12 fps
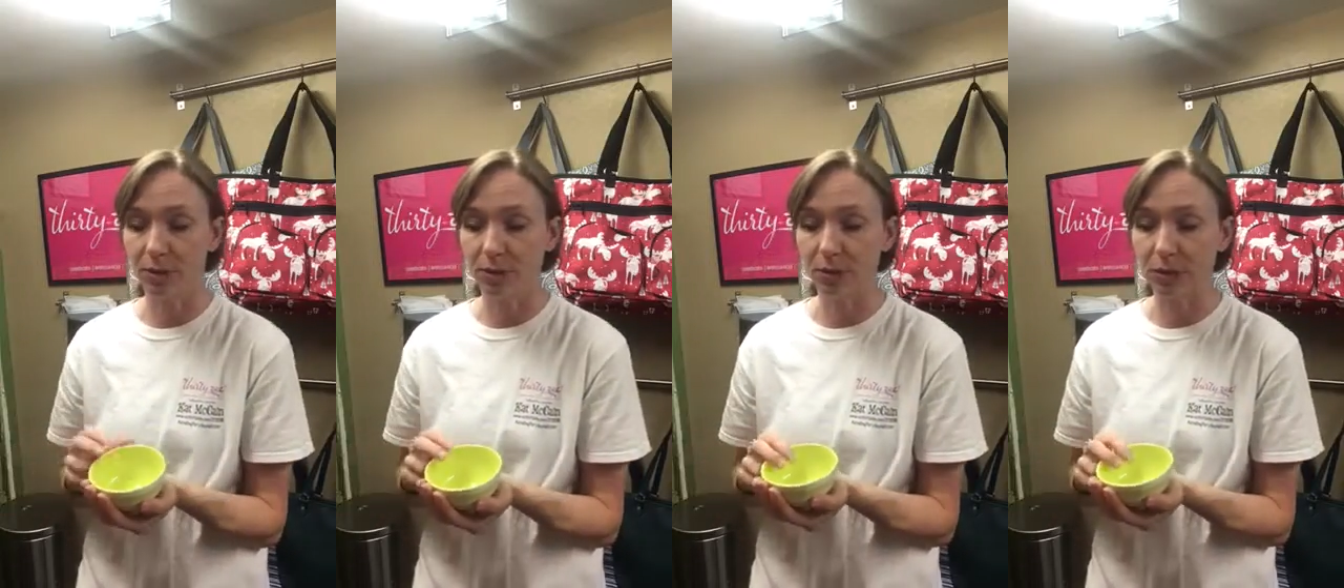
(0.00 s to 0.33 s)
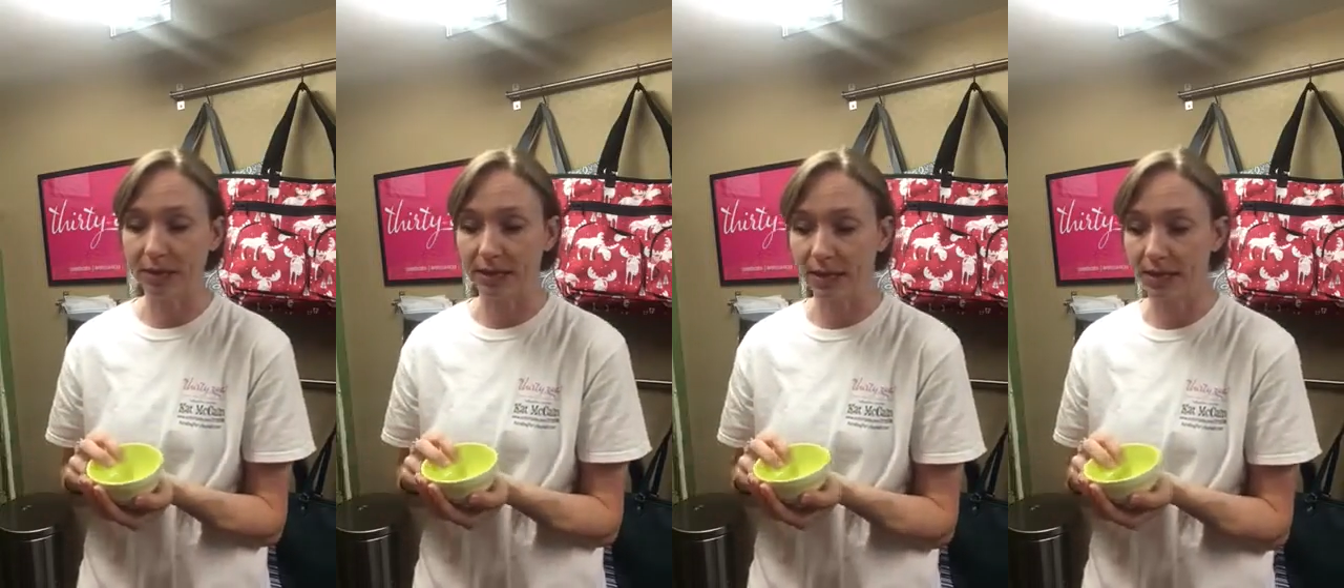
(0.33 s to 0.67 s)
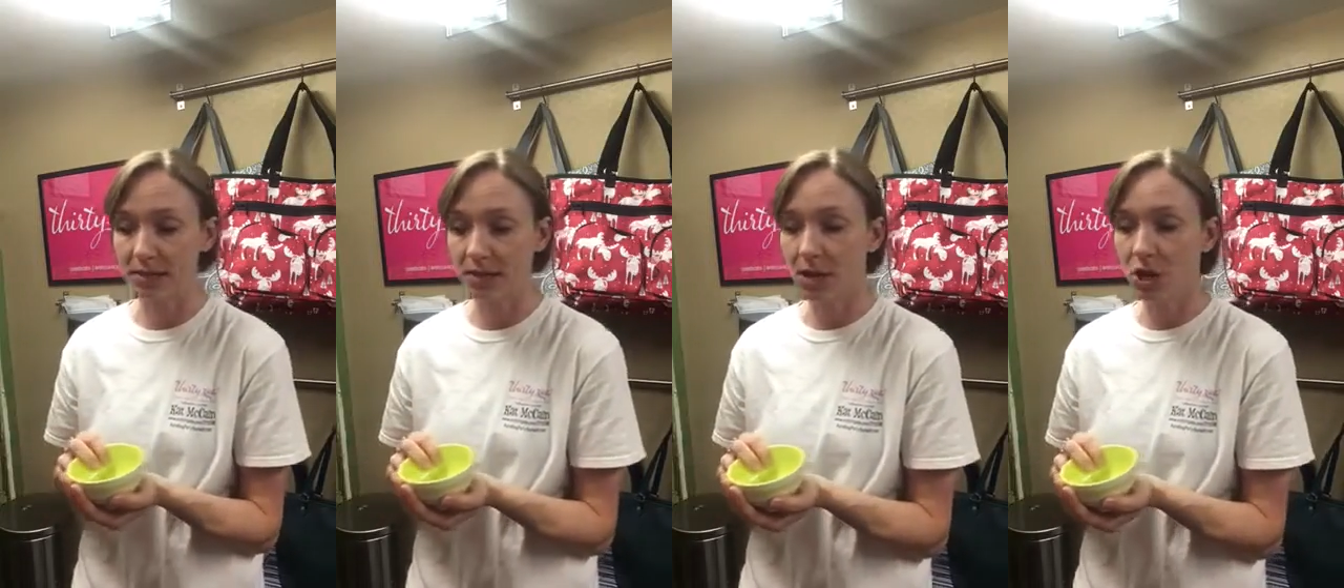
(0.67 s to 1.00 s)
It'd be a really
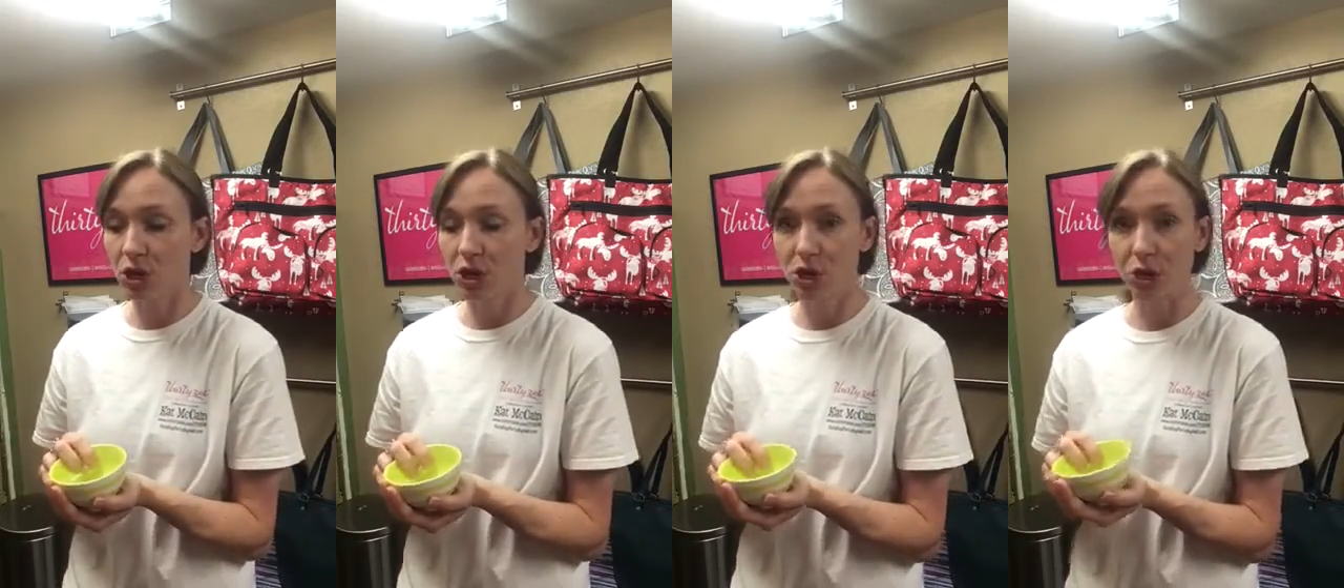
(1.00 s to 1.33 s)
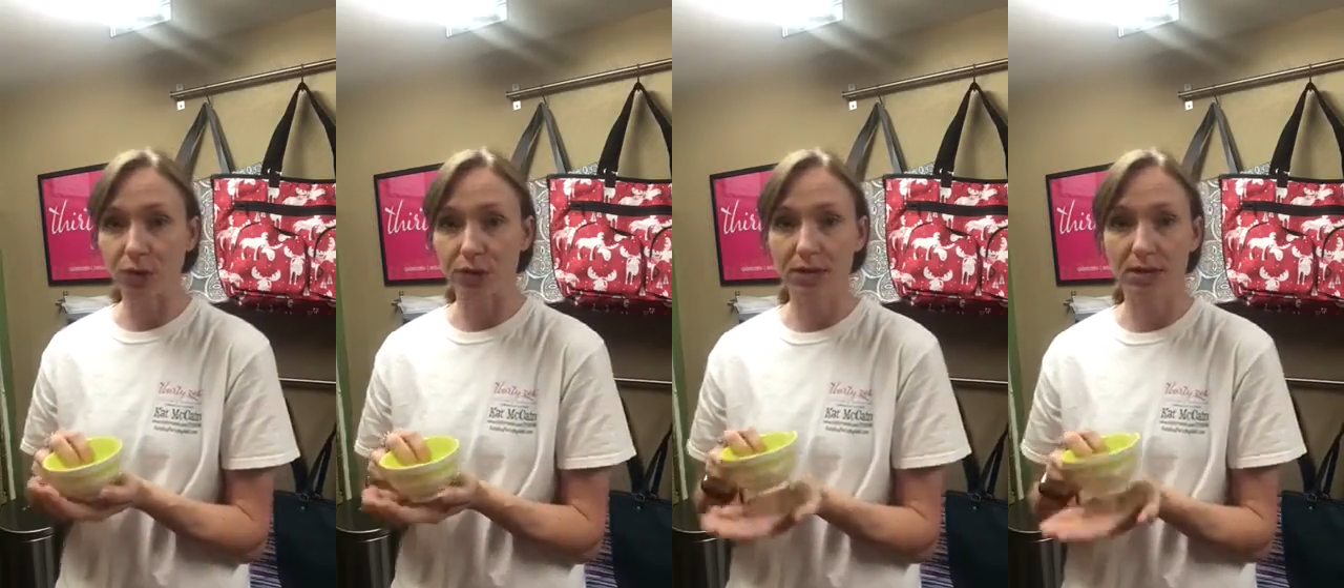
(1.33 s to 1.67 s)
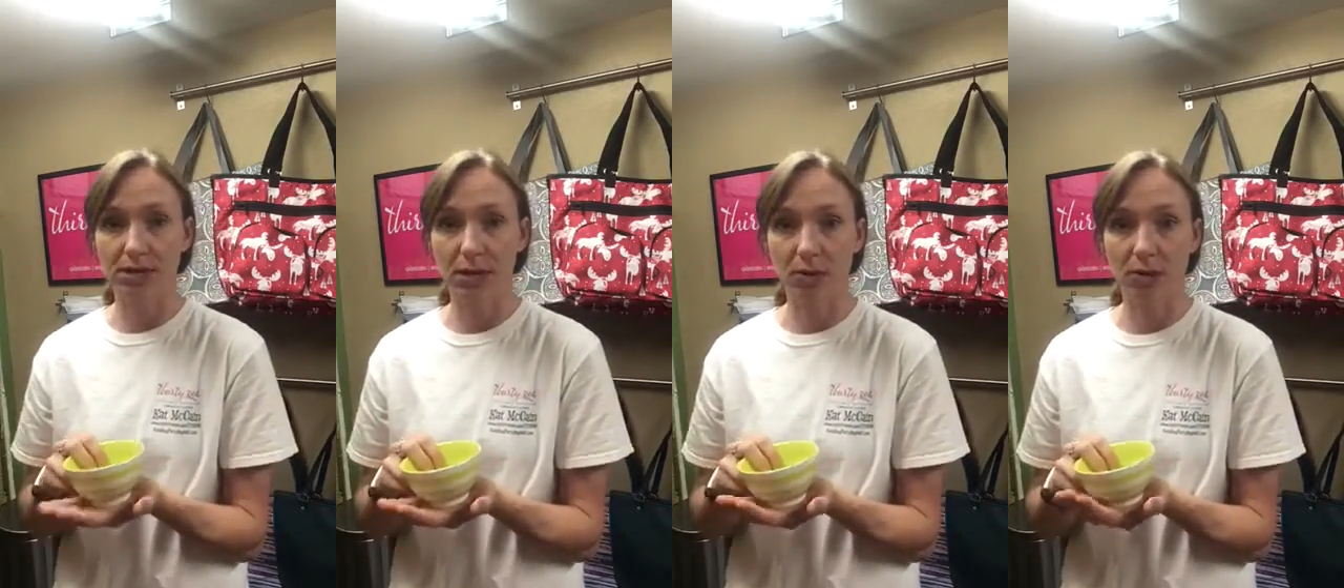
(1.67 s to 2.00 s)
nice, cute
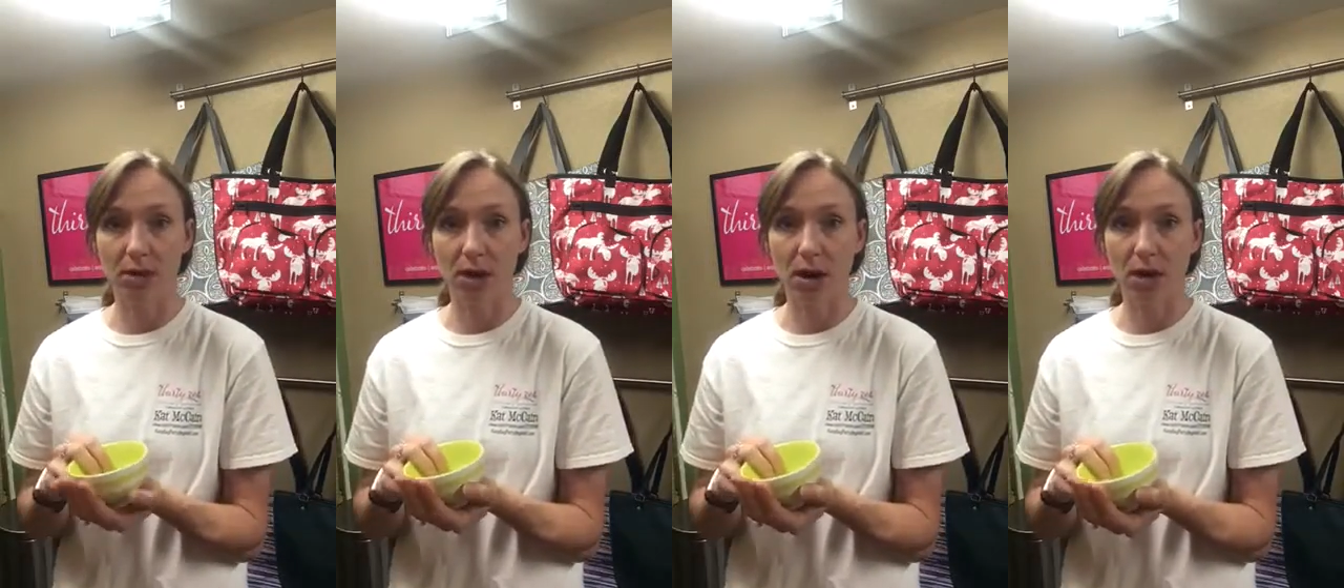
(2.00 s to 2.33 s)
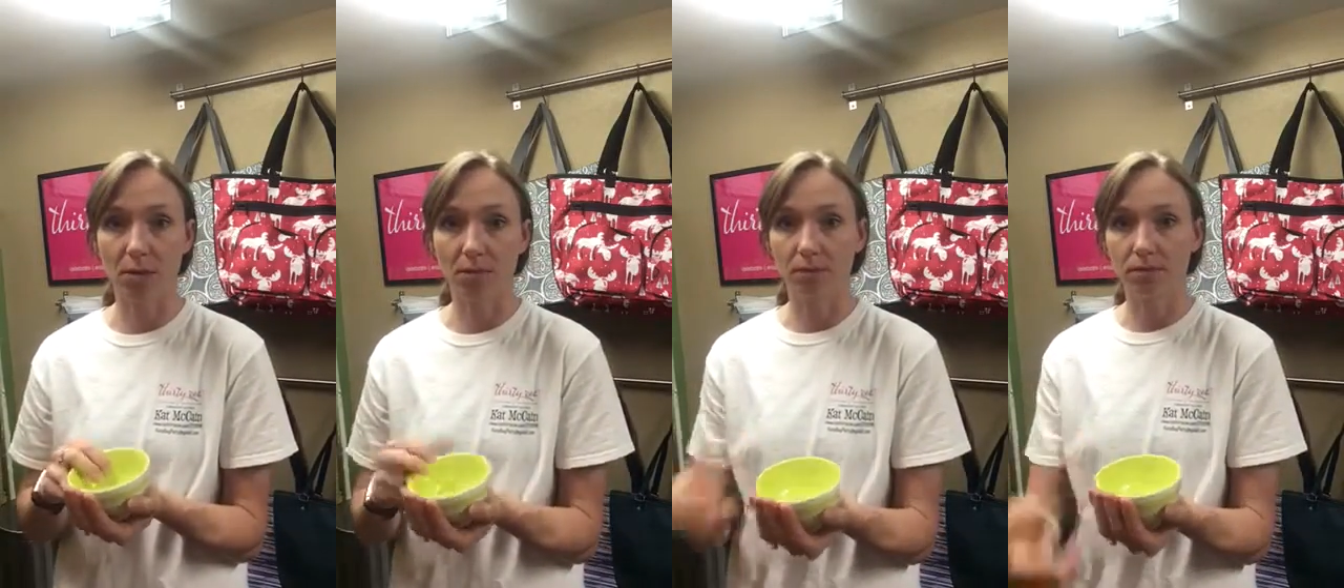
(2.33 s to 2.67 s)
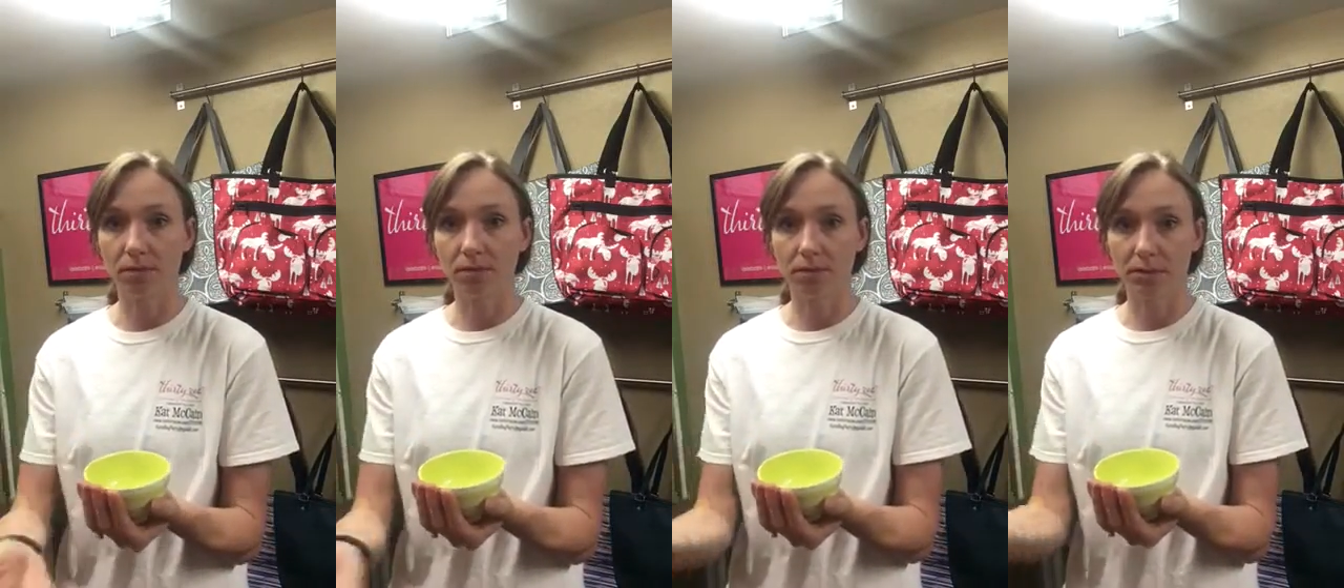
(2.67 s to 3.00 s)
summer
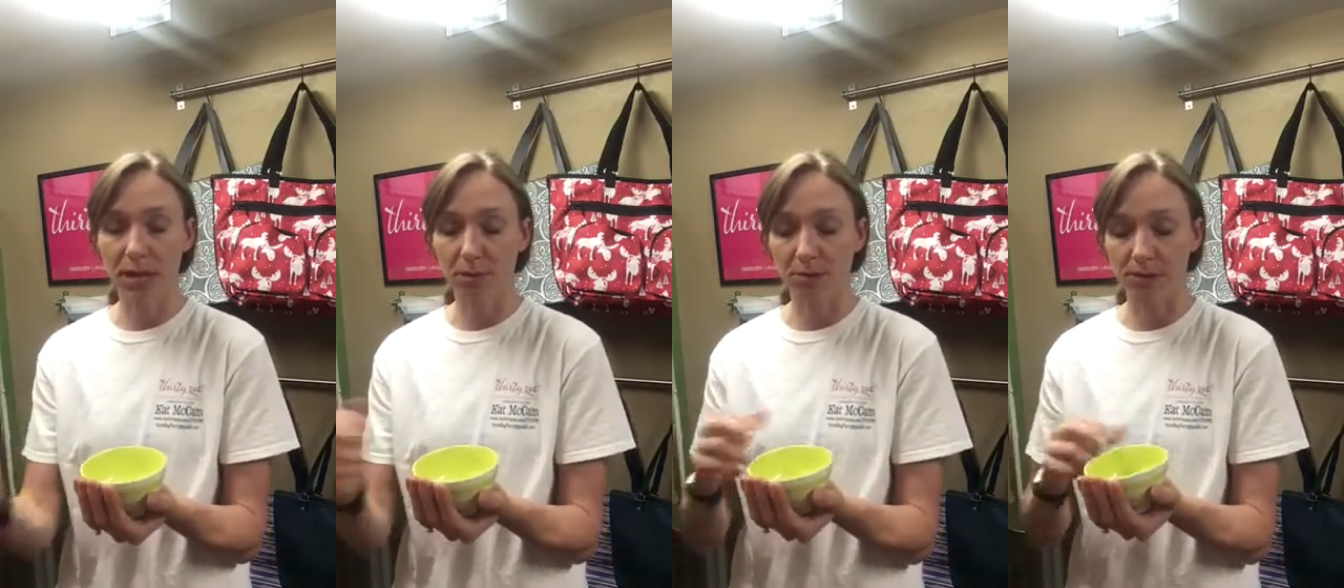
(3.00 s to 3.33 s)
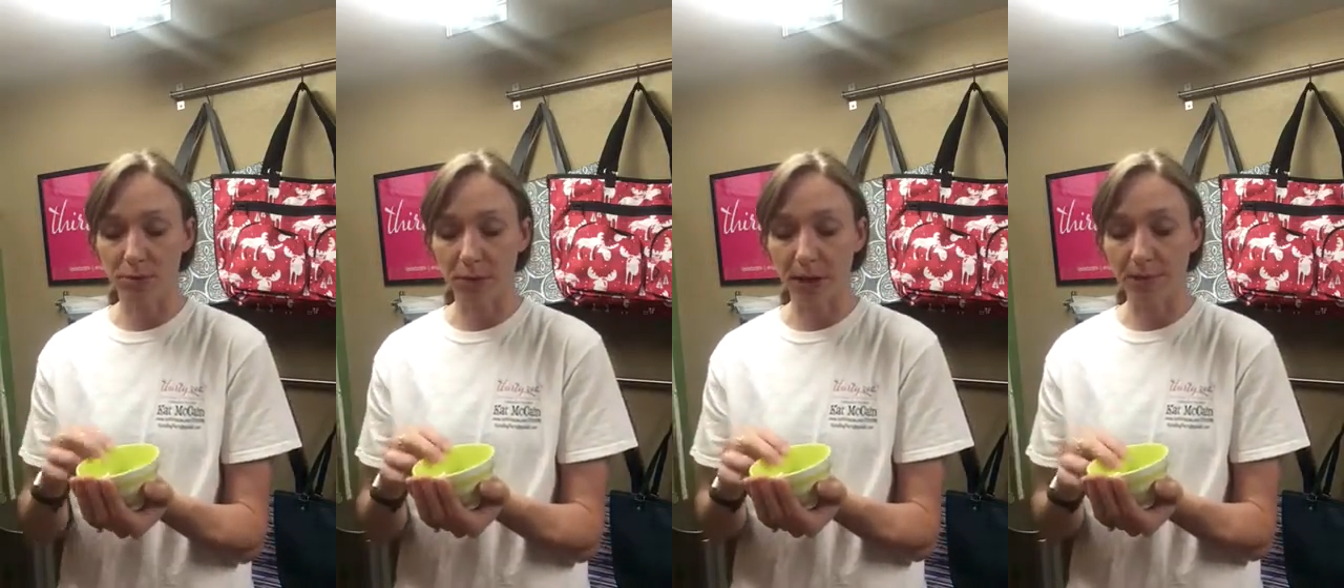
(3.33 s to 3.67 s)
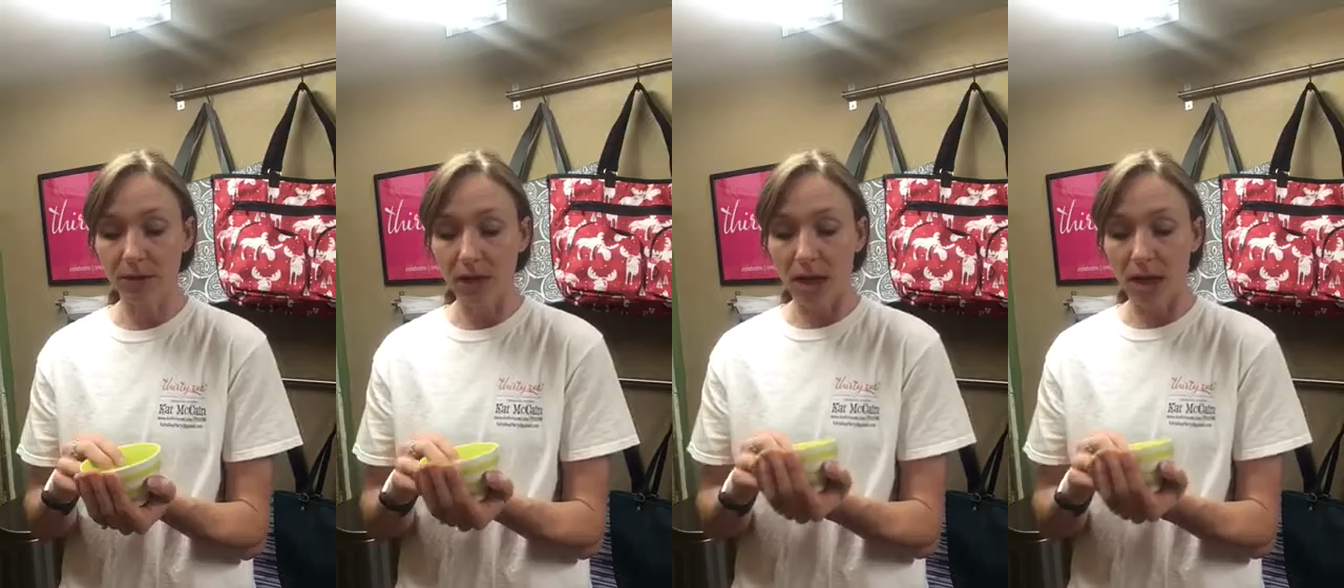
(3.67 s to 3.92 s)
table display.